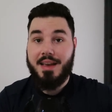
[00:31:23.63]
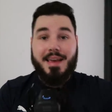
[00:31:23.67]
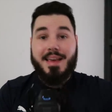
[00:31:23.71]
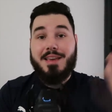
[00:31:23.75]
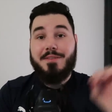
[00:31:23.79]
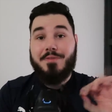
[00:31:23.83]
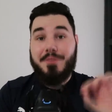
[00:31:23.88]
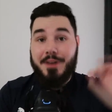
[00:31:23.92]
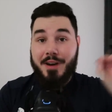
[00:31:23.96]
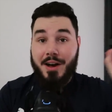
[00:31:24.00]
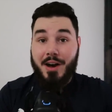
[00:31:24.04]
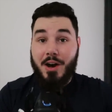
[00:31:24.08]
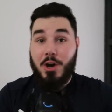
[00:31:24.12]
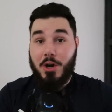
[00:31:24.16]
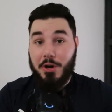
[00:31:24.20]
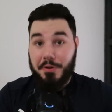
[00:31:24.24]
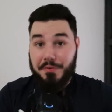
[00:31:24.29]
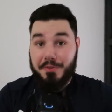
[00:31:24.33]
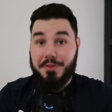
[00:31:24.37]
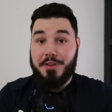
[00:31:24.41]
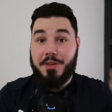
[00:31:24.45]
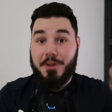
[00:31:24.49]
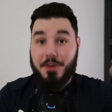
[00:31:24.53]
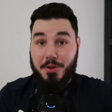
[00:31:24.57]
even
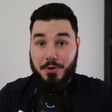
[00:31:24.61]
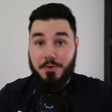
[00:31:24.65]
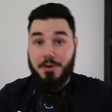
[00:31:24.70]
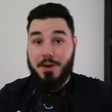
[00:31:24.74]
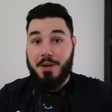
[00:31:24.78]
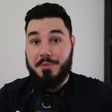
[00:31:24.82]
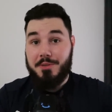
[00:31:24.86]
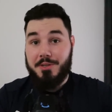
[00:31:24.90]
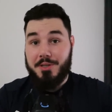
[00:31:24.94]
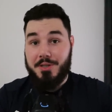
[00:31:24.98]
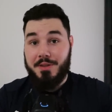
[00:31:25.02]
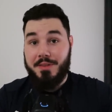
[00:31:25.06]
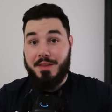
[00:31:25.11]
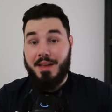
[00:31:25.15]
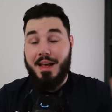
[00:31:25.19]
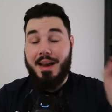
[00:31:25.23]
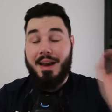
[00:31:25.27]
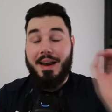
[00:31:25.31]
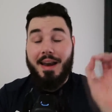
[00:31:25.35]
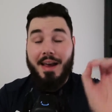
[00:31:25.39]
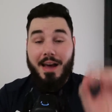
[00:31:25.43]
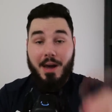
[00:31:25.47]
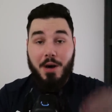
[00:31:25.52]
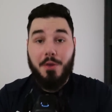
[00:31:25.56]
after the corruption that
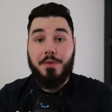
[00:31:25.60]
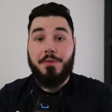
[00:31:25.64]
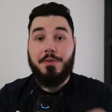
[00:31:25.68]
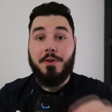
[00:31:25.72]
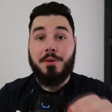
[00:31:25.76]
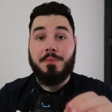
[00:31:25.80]
allowed